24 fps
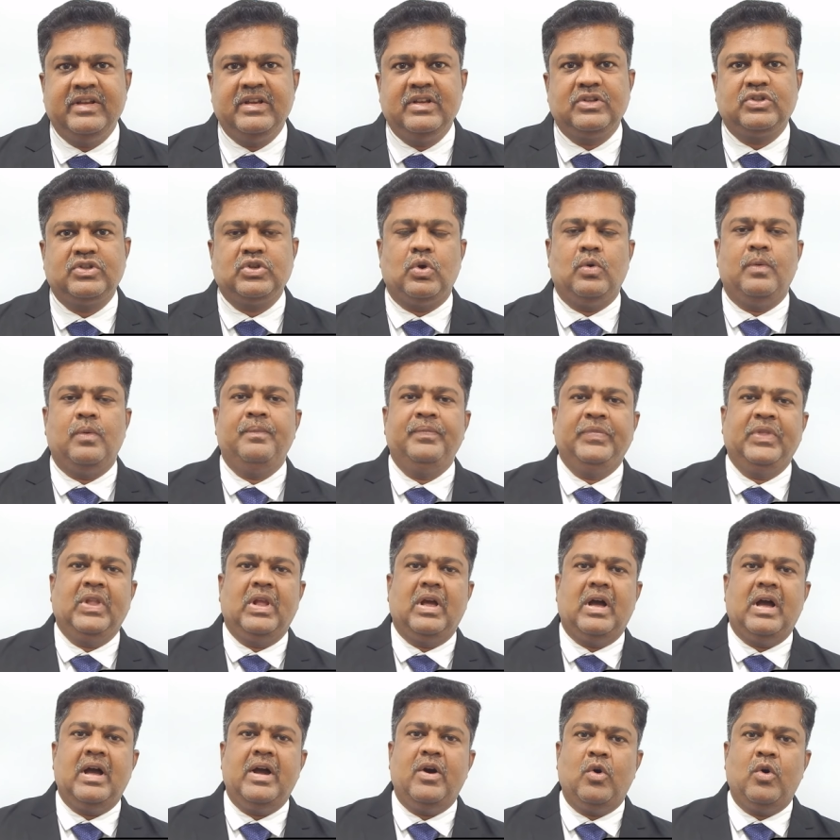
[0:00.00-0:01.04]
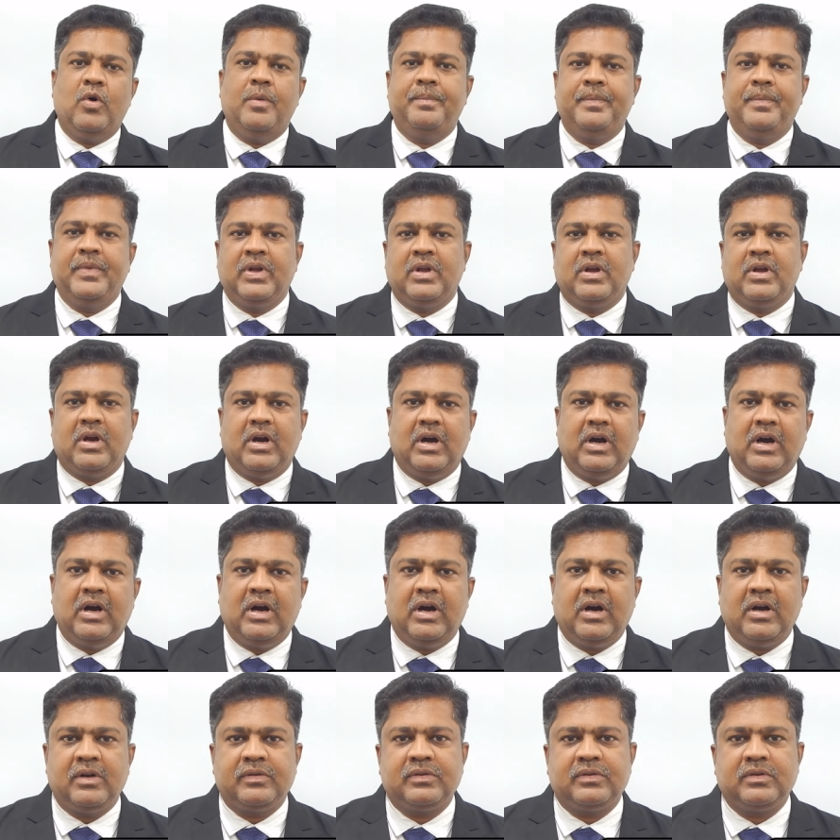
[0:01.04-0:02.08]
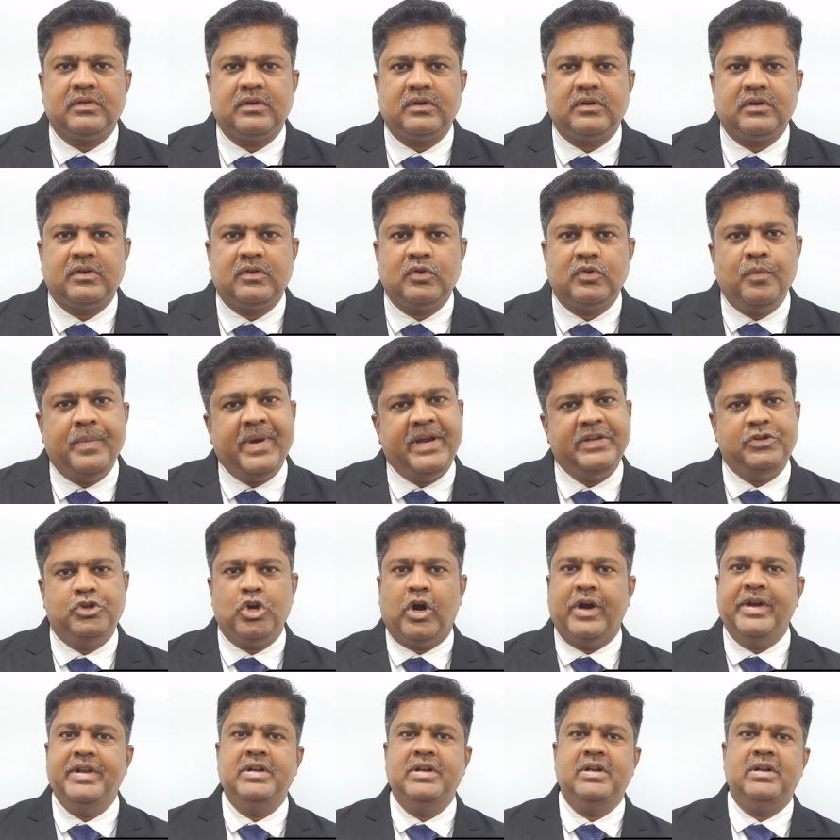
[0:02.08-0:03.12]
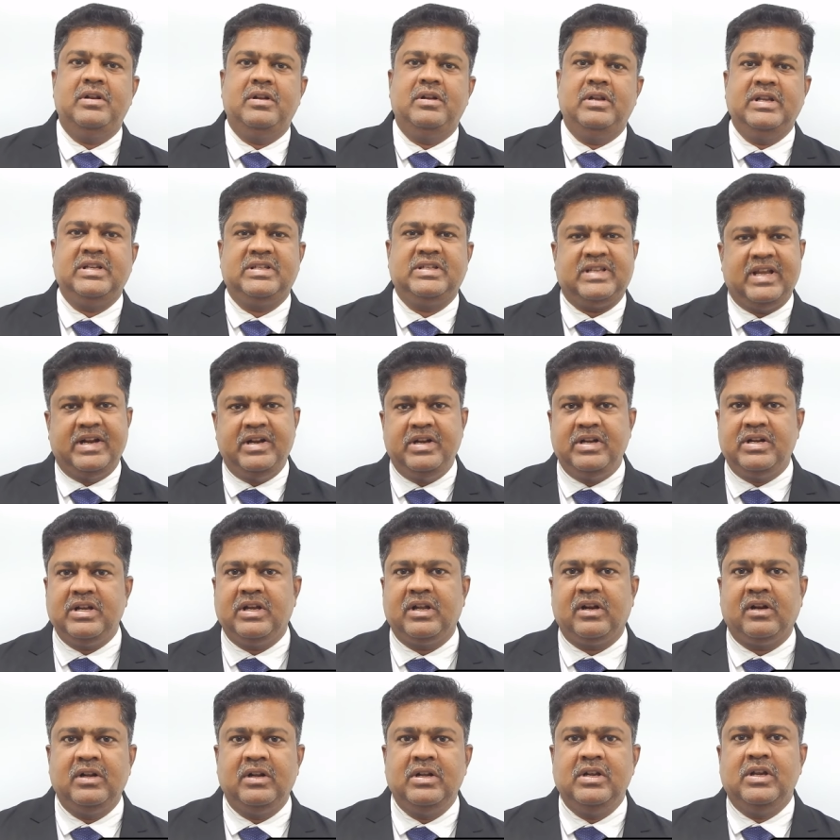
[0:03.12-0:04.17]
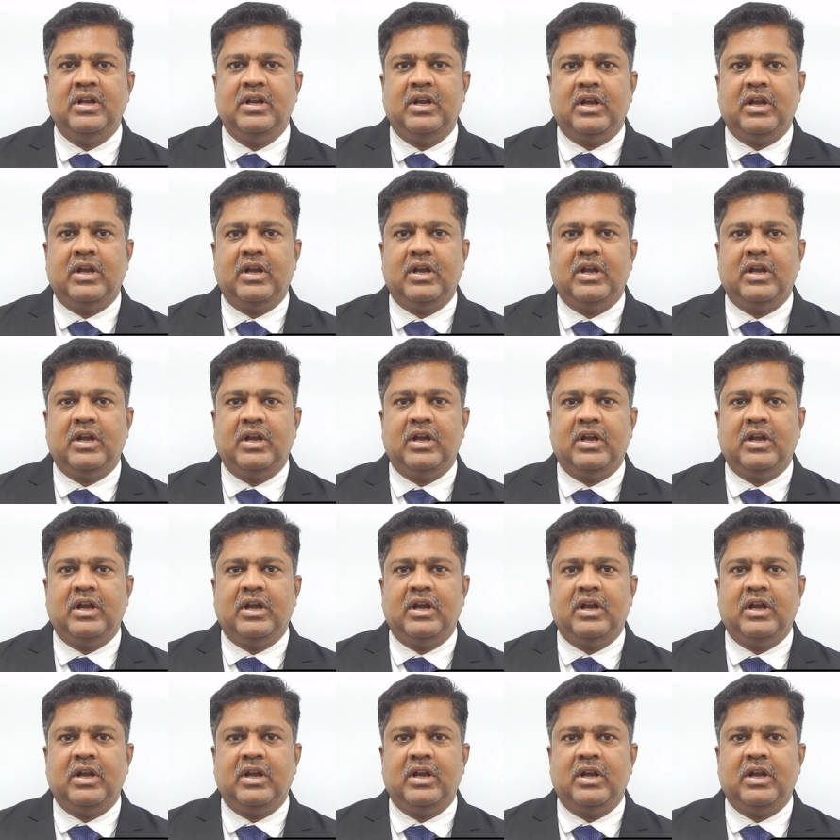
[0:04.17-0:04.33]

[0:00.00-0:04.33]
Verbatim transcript: So I hope uh, you may join this center,